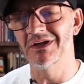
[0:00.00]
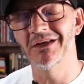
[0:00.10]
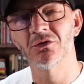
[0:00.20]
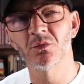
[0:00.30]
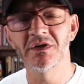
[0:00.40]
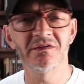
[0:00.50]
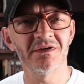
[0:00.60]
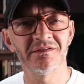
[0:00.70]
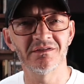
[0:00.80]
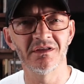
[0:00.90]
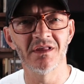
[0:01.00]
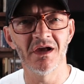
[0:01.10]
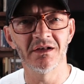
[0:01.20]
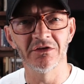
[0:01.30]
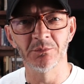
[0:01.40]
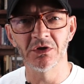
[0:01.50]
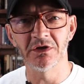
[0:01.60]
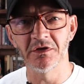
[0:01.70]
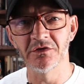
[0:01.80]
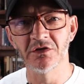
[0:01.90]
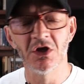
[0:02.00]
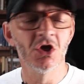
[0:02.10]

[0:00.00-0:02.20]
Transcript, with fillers: And the reason I say that is because